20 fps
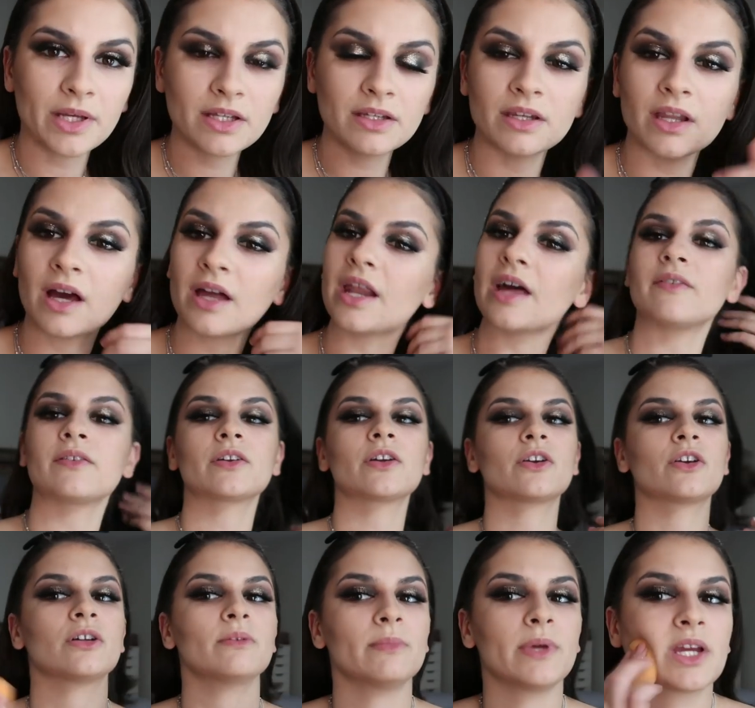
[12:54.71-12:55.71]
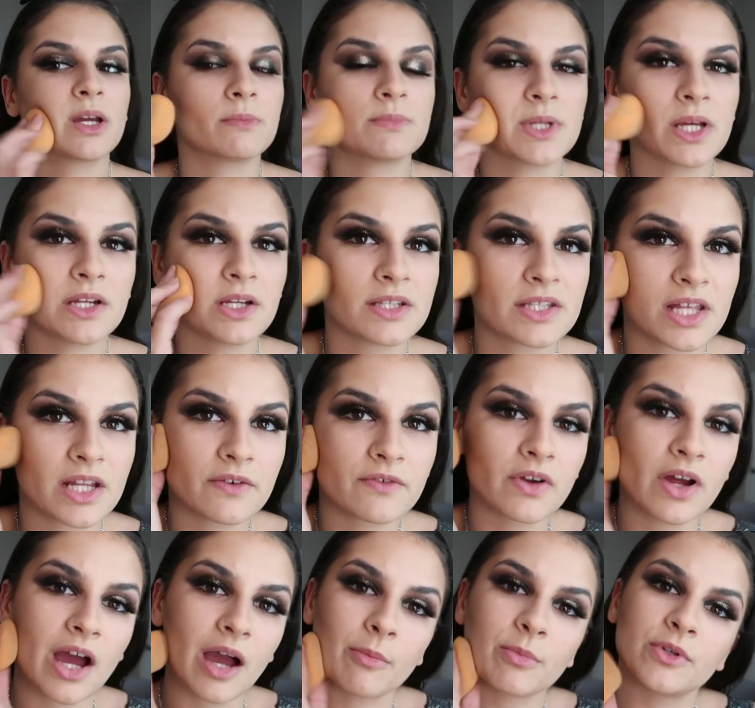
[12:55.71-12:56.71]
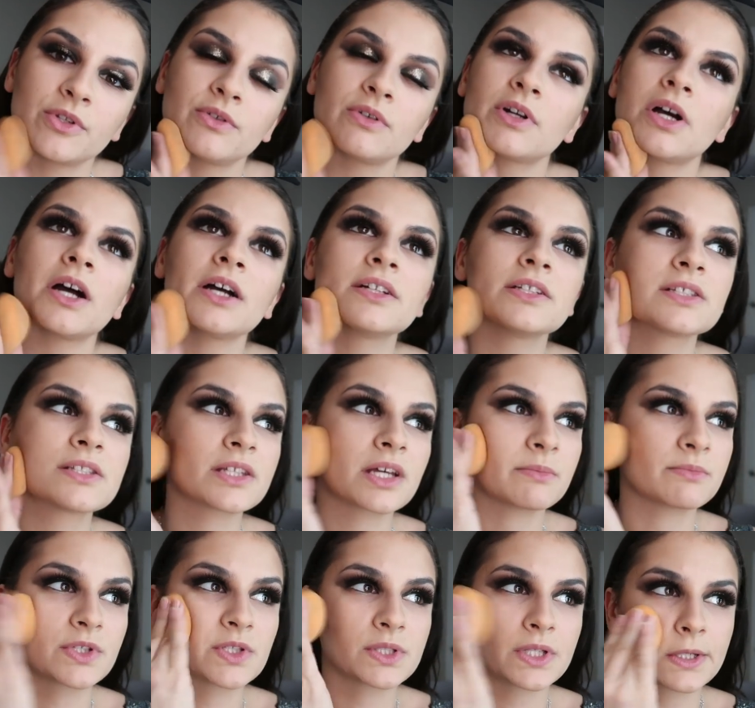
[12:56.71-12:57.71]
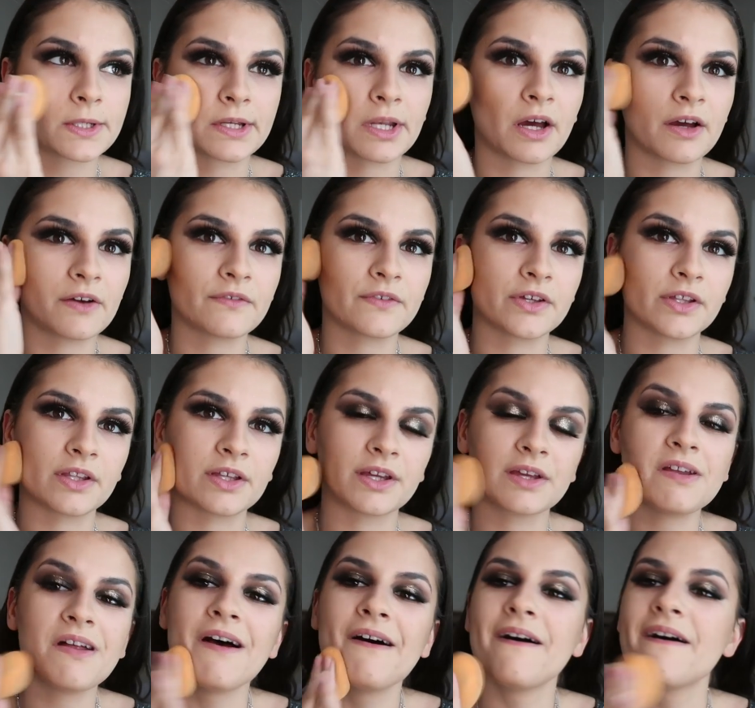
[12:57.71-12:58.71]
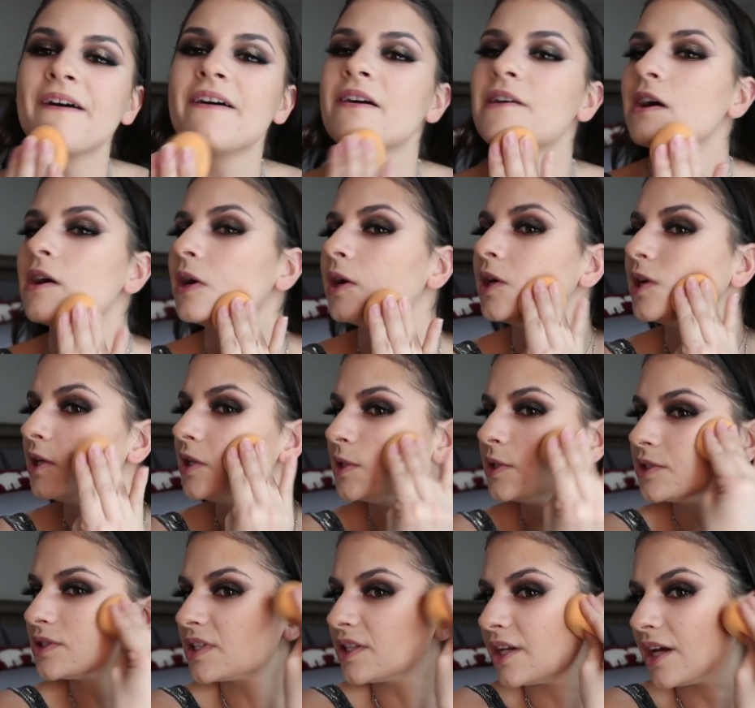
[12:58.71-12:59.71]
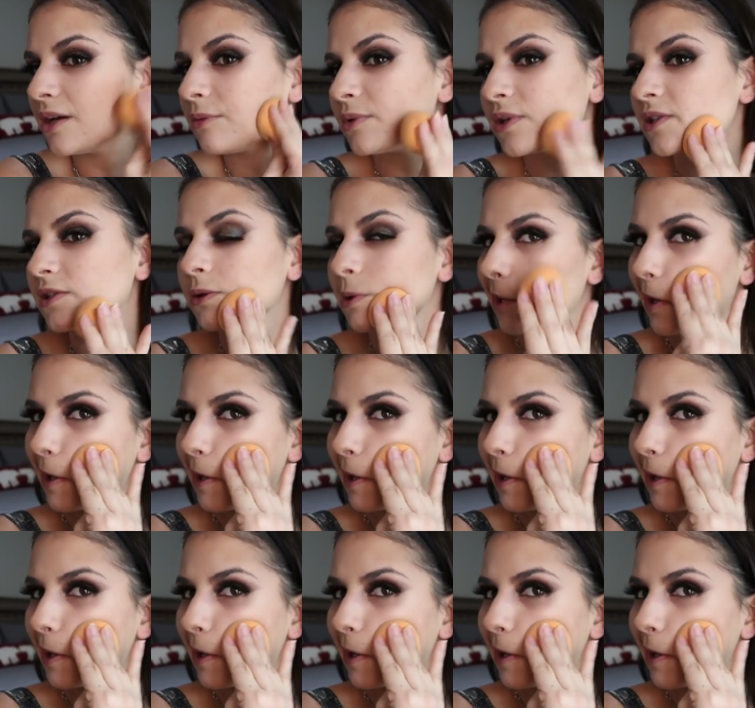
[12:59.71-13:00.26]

I'm like not having a good makeup day. Does that ever happen to you guys? I'm just like not feeling it today, but that's